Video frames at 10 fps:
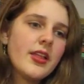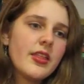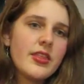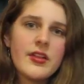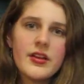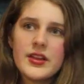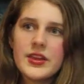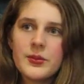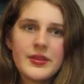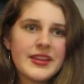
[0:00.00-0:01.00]
the
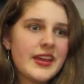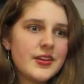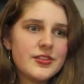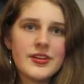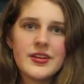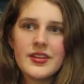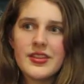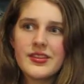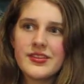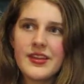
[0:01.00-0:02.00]
humiliation,
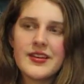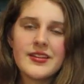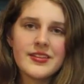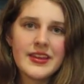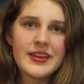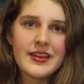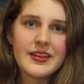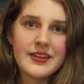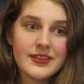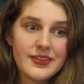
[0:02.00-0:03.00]
the sadness he
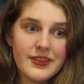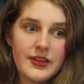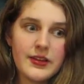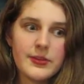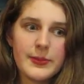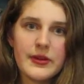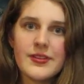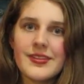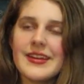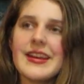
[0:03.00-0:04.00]
is
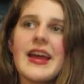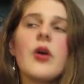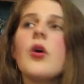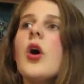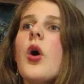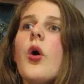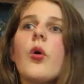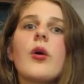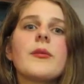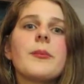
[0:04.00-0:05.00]
experiencing now?
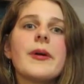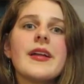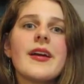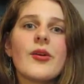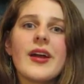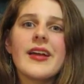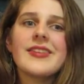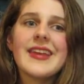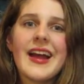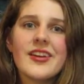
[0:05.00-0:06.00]
Or has
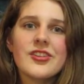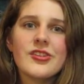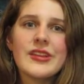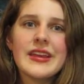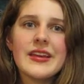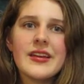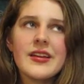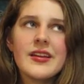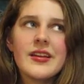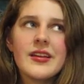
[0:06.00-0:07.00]
he actually
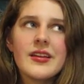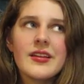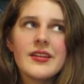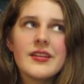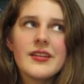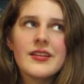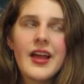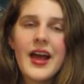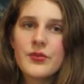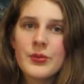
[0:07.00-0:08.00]

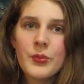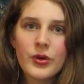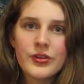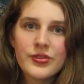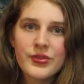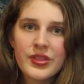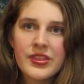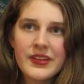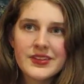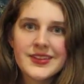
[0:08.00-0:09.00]
had remorse for the
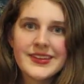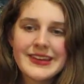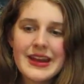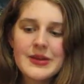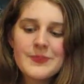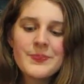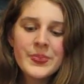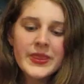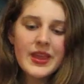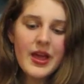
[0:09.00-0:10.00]
things he's done?
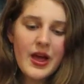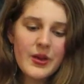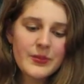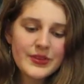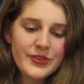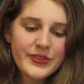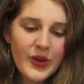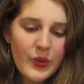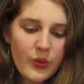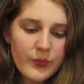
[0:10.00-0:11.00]

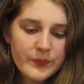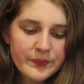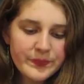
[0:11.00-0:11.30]
So